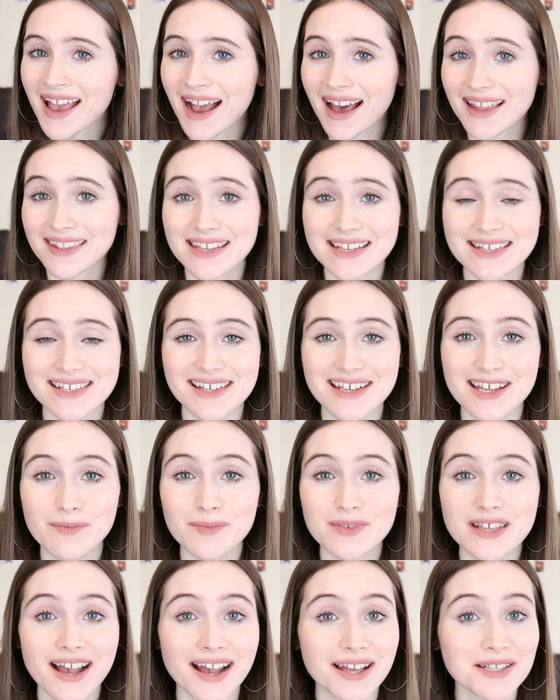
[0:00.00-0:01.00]
and this
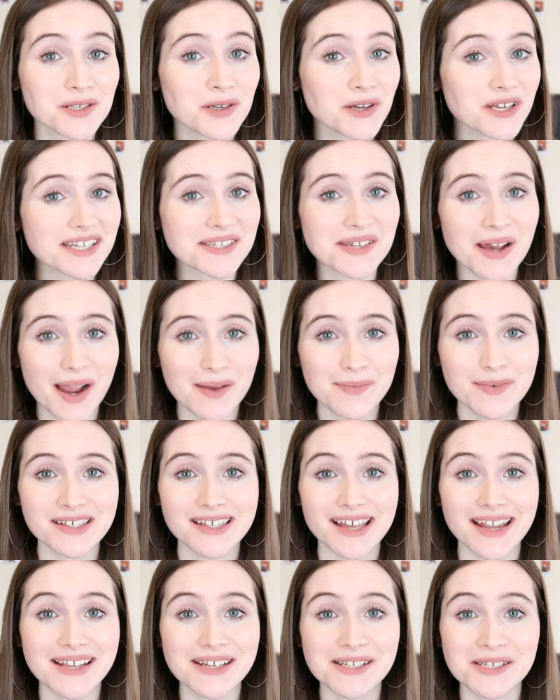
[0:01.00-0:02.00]
seems as good a time
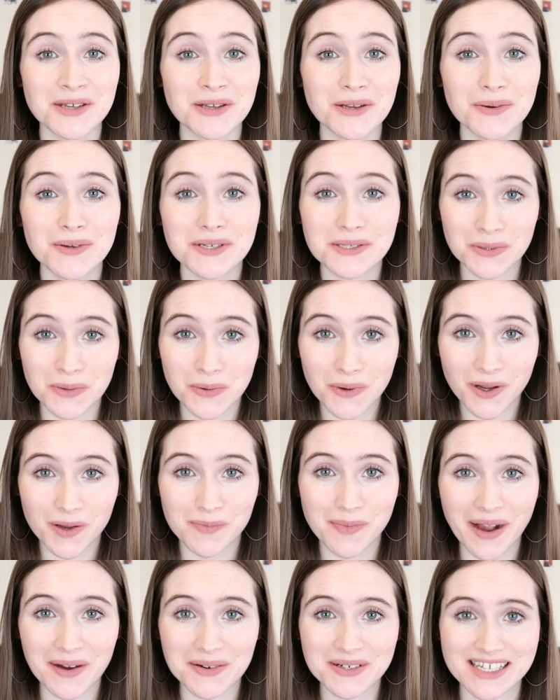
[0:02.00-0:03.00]
as any to talk
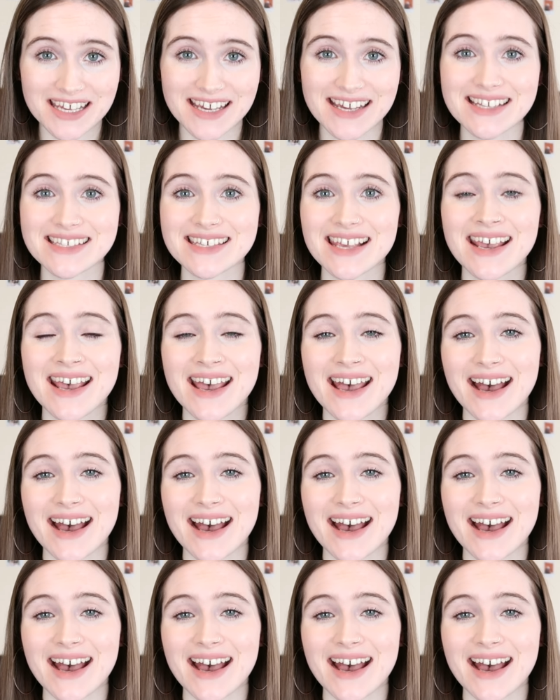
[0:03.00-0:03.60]
about it,